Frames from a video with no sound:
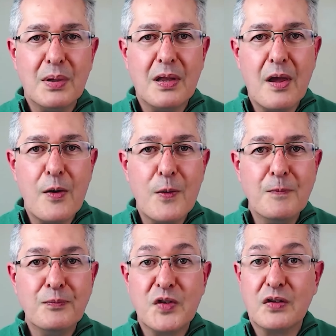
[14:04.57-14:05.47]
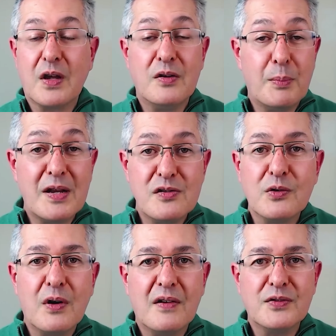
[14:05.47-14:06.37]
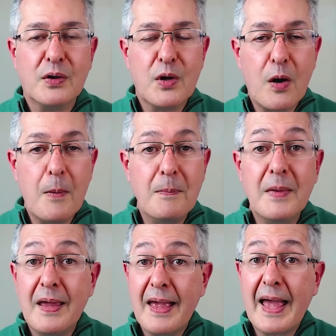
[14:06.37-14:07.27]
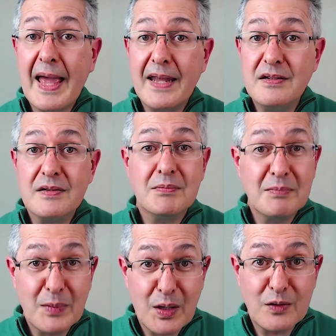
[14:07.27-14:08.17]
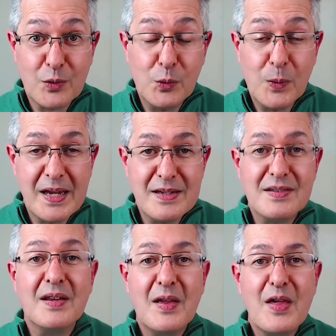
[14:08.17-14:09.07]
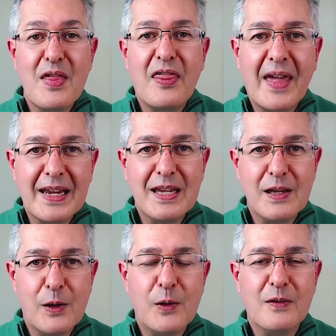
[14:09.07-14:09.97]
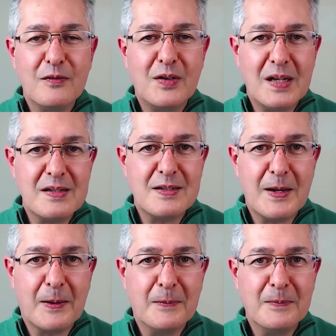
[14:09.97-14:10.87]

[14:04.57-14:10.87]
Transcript: below. Just go to PensionCraft.com. And as always, thank you for listening.